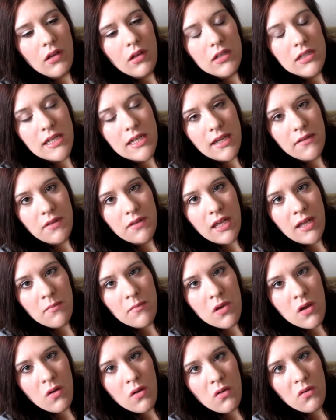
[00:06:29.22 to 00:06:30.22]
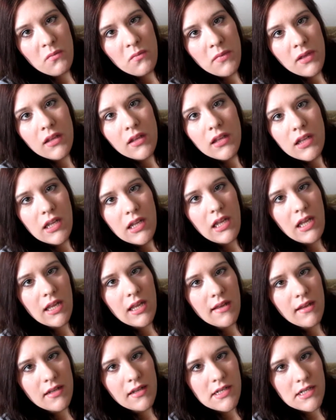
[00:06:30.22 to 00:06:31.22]
Dave came home
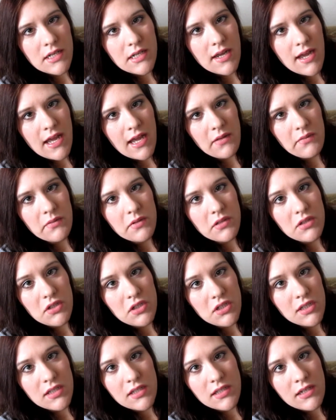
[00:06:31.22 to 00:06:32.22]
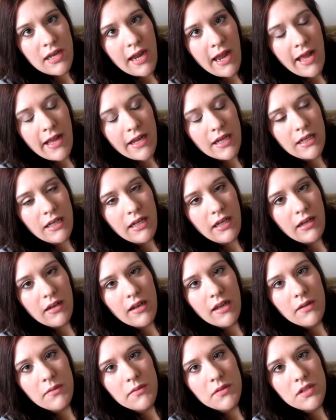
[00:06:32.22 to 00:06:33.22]
and I was just in agony.
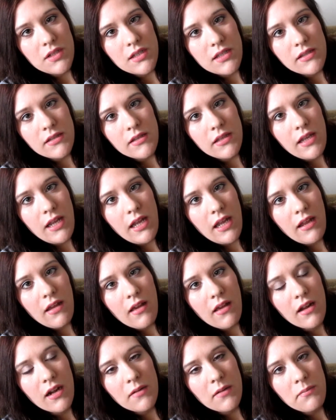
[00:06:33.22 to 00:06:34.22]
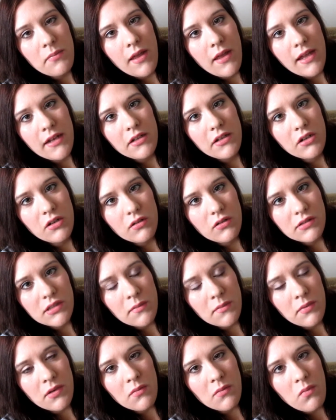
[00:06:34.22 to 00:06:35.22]
I was just laying on our bed curled
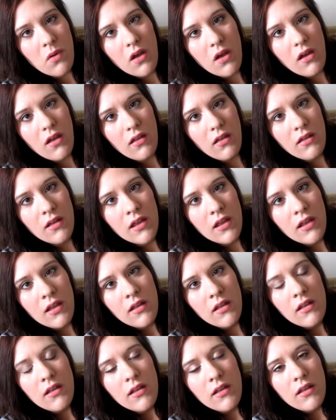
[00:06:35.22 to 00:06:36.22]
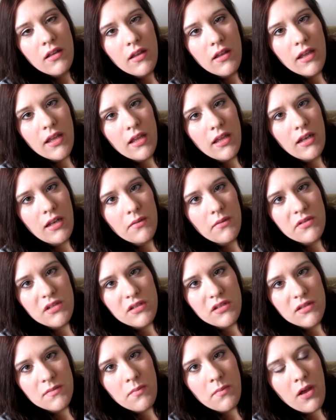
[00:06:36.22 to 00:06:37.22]
up in a ball and I was
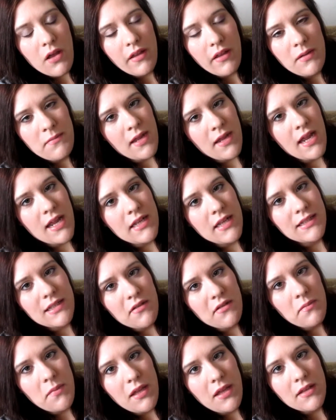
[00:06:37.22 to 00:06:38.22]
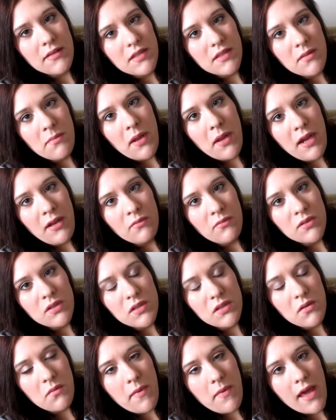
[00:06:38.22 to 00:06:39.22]
just bawling my eyes out because the pain was
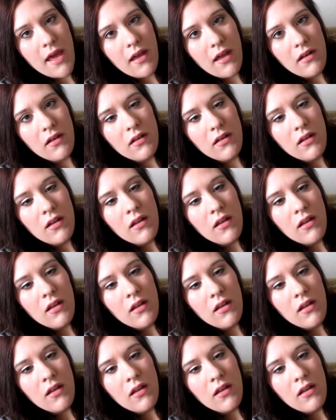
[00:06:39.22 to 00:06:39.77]
so bad.